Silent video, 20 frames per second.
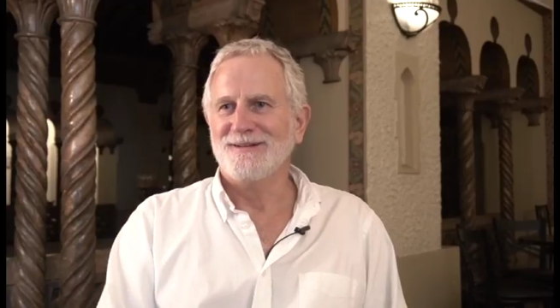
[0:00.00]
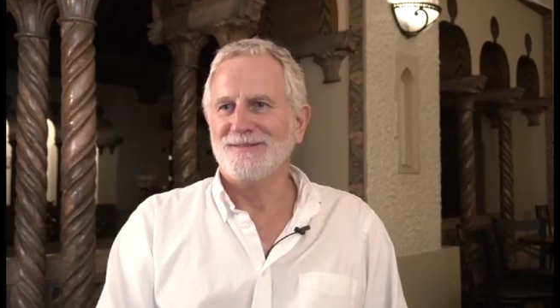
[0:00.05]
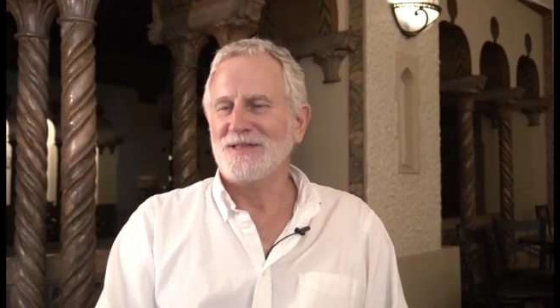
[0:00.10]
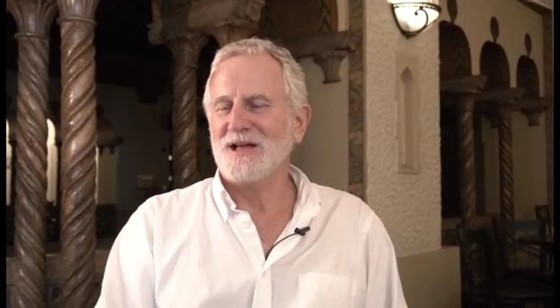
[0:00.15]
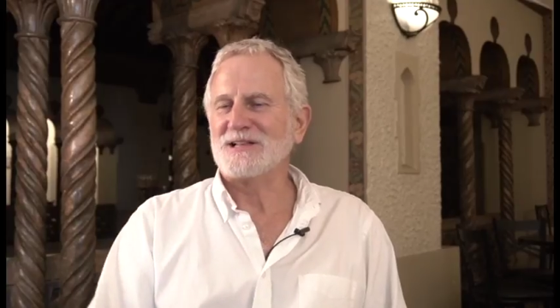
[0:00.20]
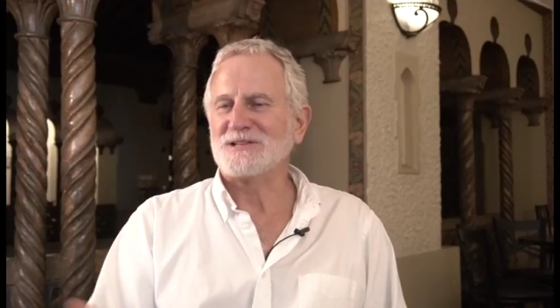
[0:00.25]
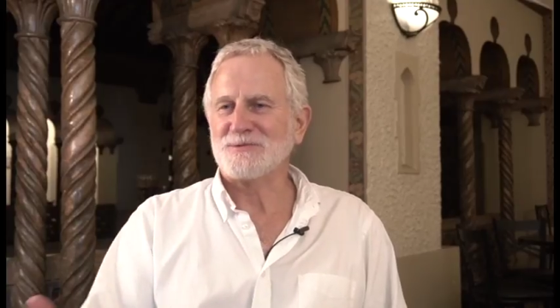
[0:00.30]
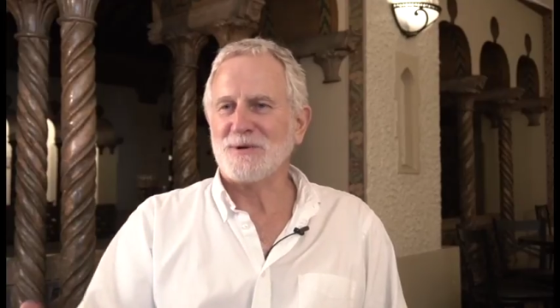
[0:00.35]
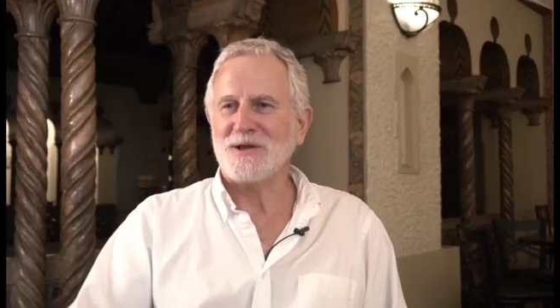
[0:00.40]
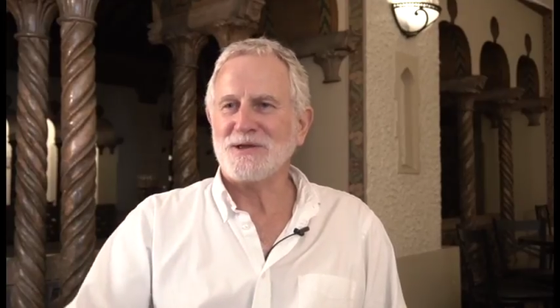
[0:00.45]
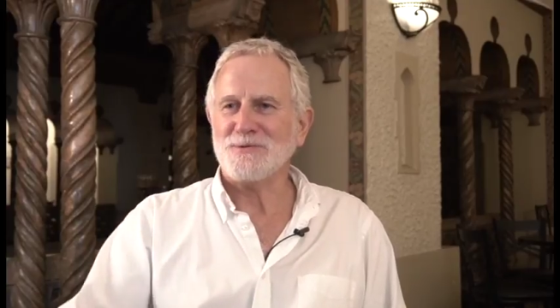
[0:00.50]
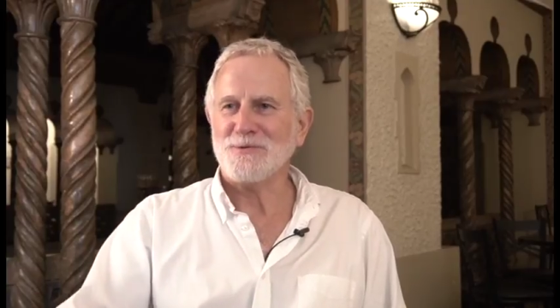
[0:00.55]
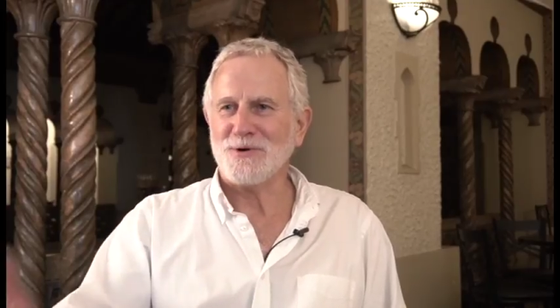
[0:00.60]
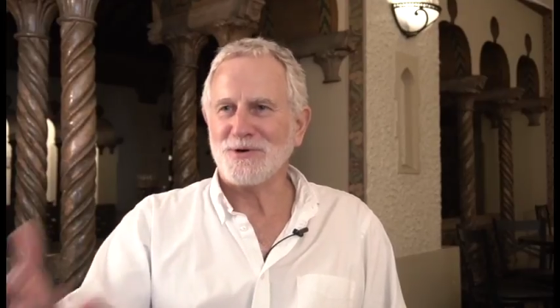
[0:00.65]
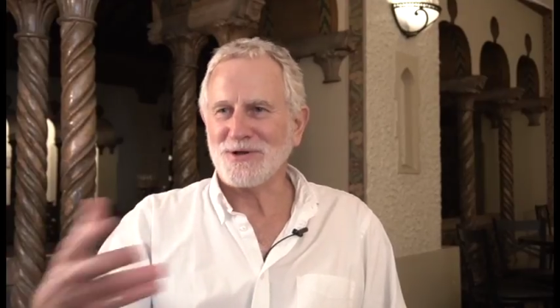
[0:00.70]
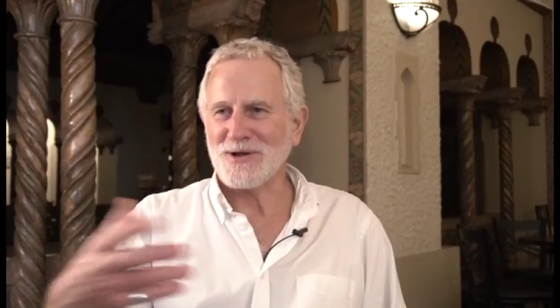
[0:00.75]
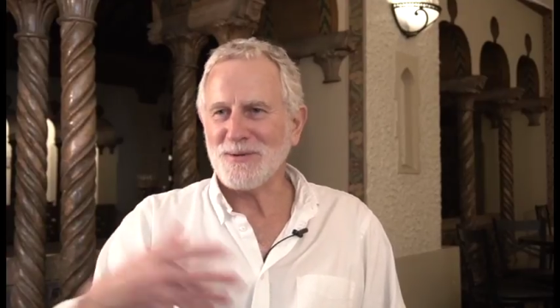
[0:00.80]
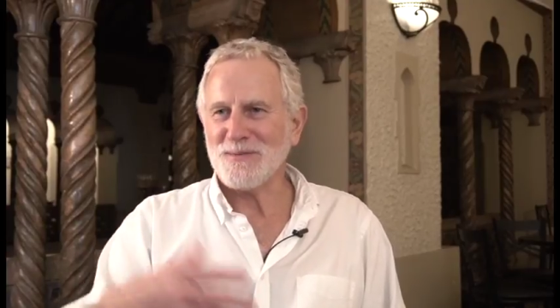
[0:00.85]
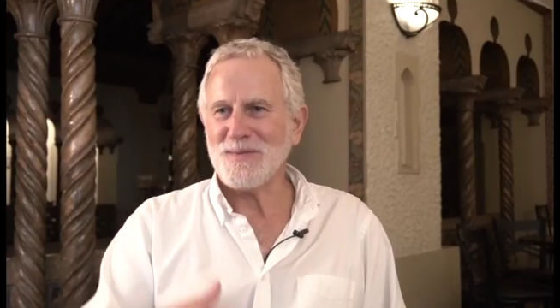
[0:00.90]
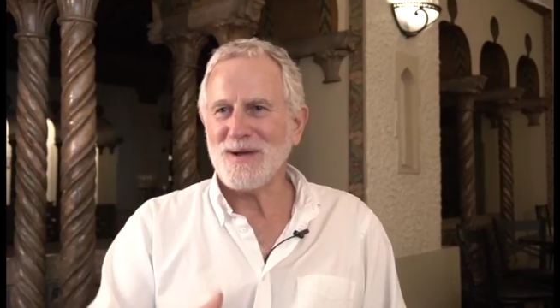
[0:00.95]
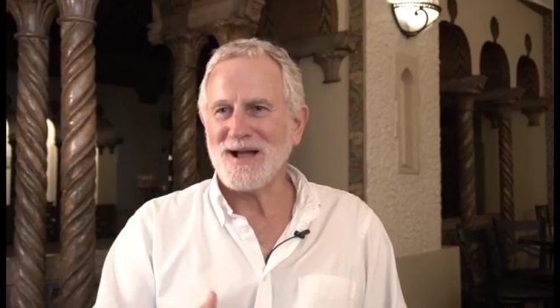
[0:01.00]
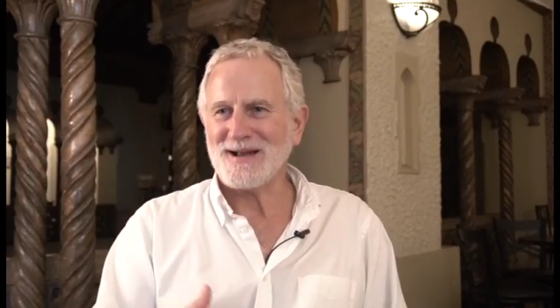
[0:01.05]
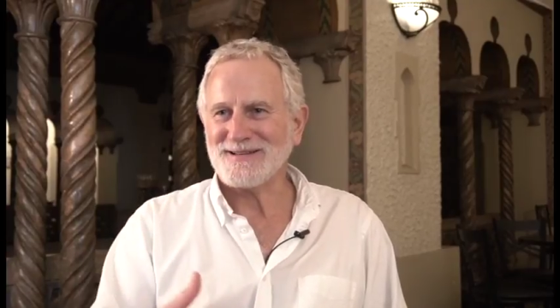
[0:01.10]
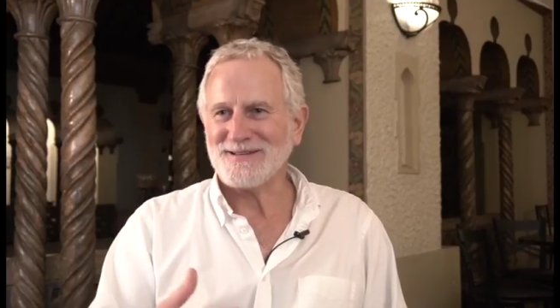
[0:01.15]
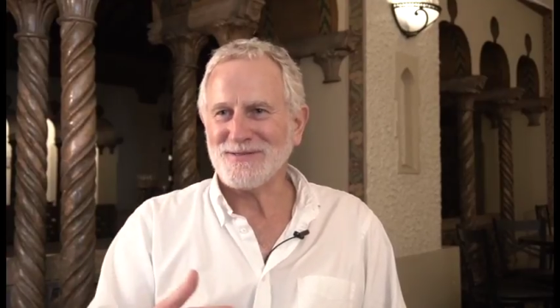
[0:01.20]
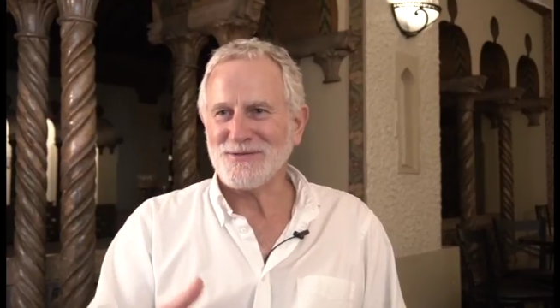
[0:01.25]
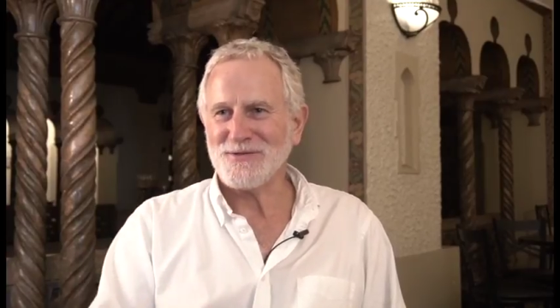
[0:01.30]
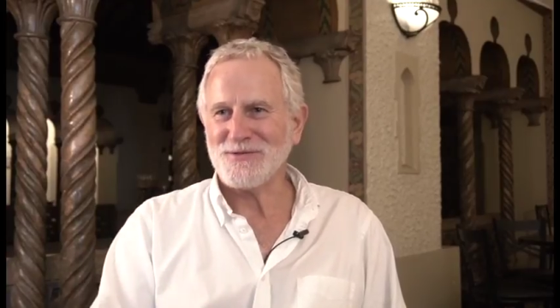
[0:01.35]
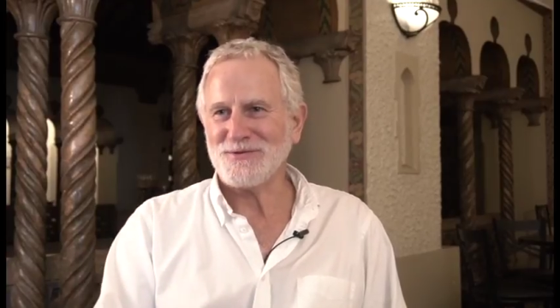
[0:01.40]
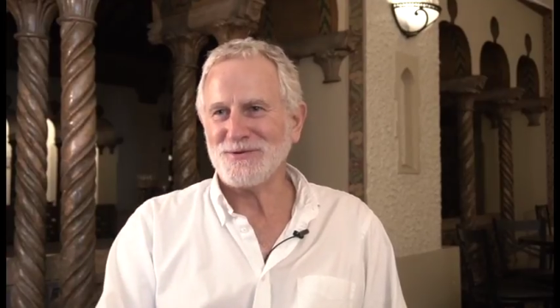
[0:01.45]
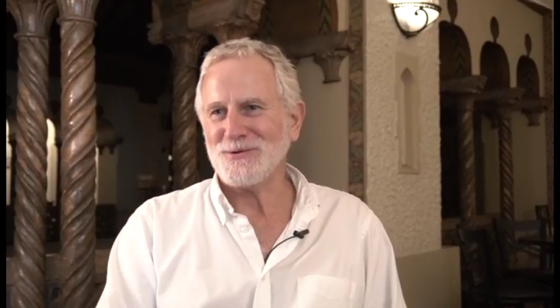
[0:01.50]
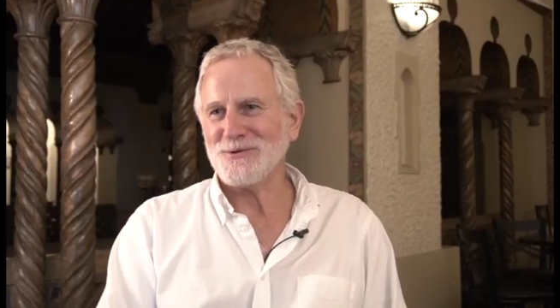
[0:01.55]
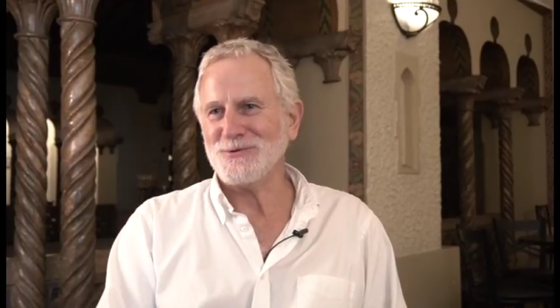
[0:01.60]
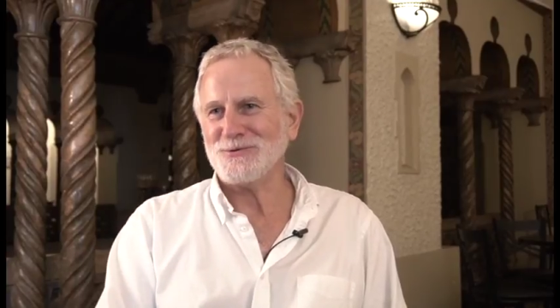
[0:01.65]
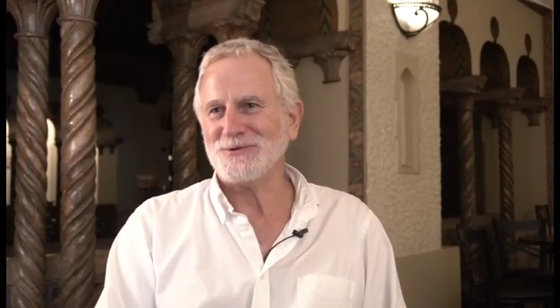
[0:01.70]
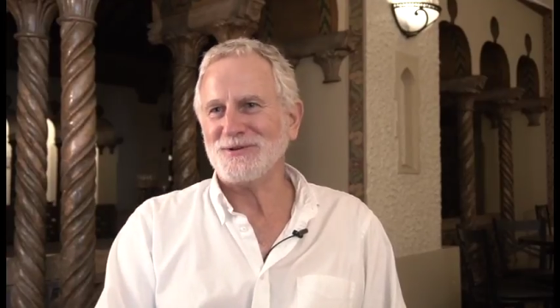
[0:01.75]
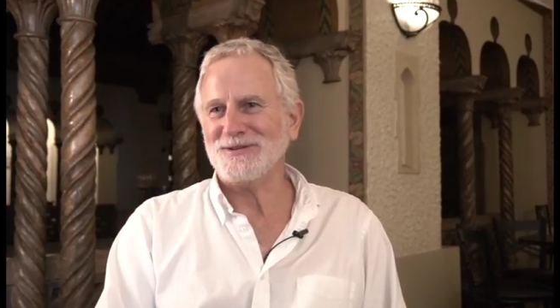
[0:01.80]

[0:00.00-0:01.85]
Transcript: that's why you want to come back to the theater